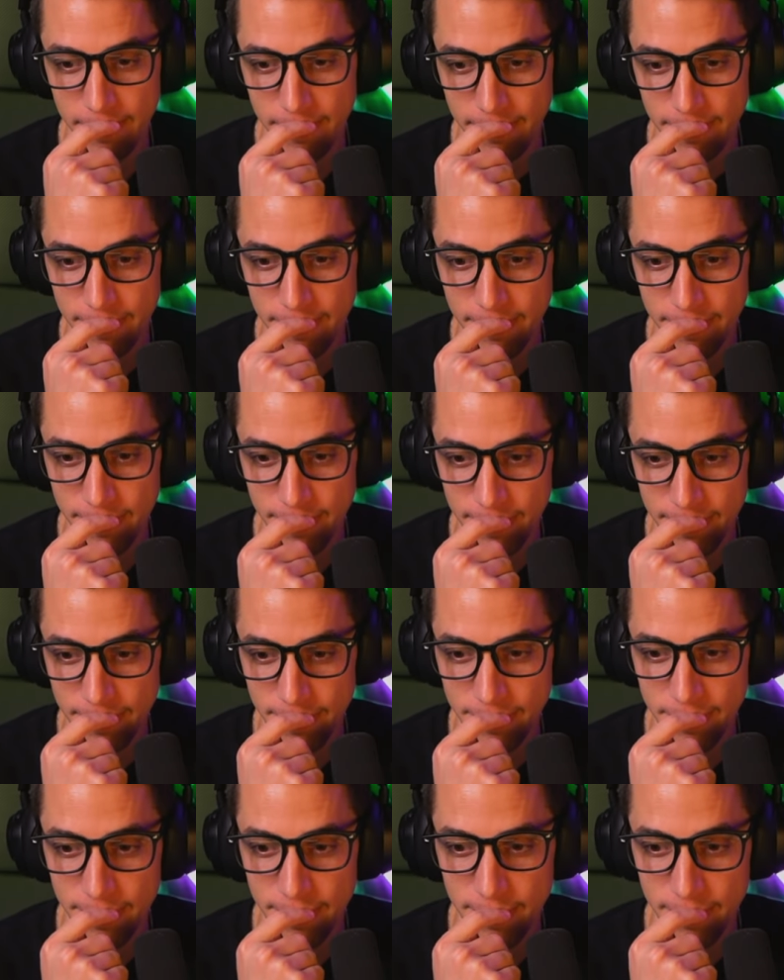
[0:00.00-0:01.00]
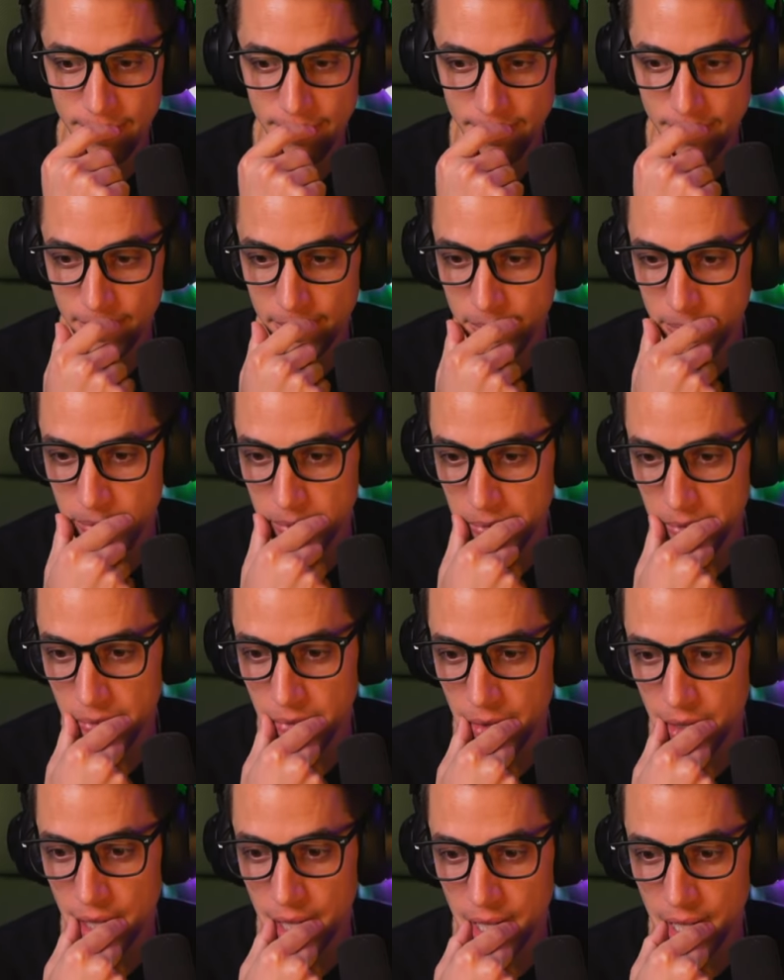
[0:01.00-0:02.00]

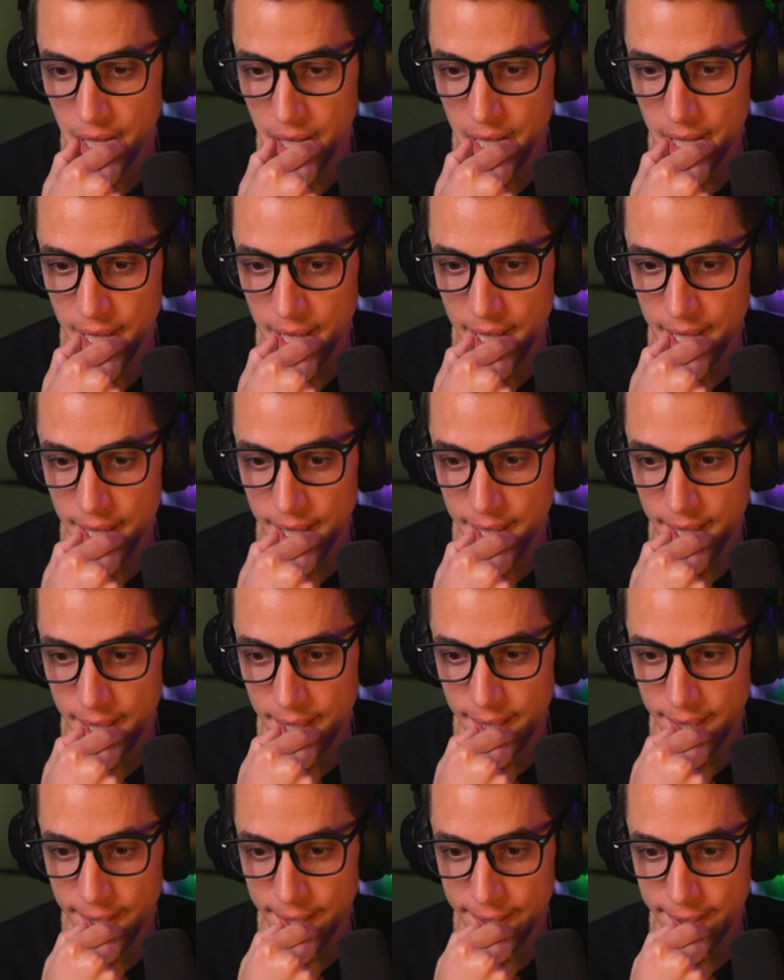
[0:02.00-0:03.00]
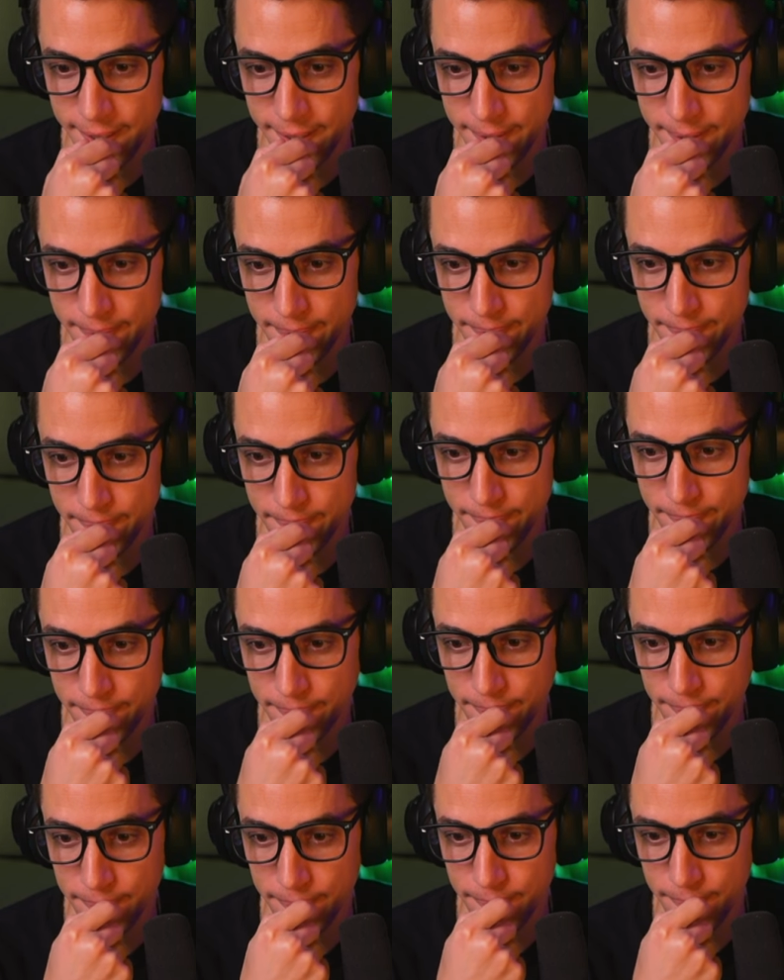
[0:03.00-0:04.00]

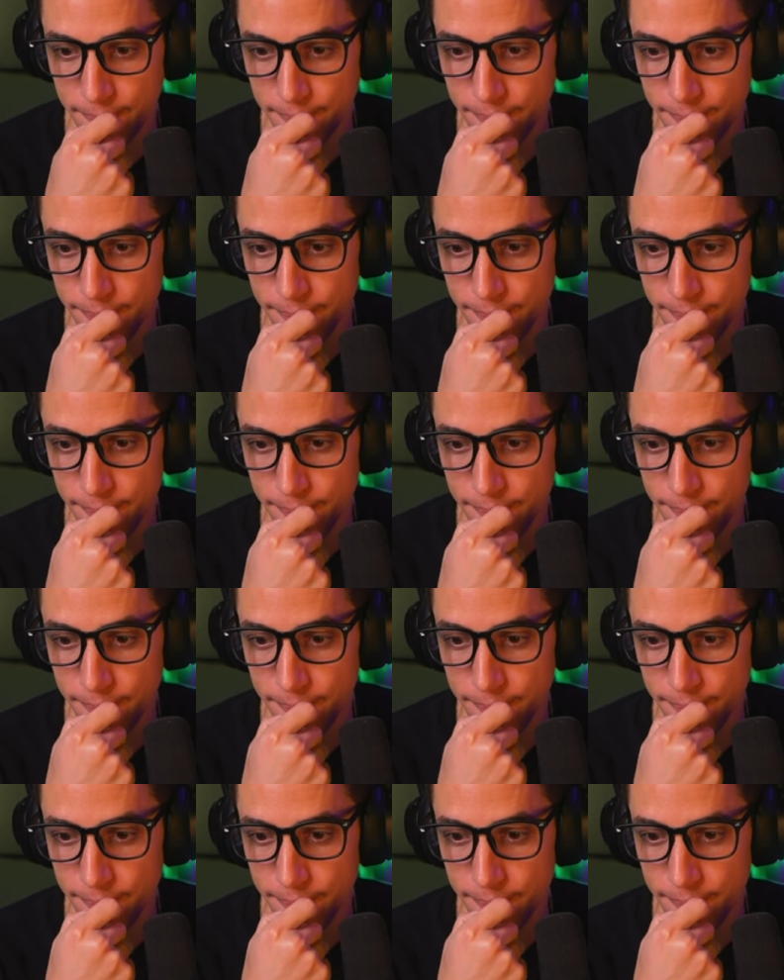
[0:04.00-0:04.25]
Nobody speaks.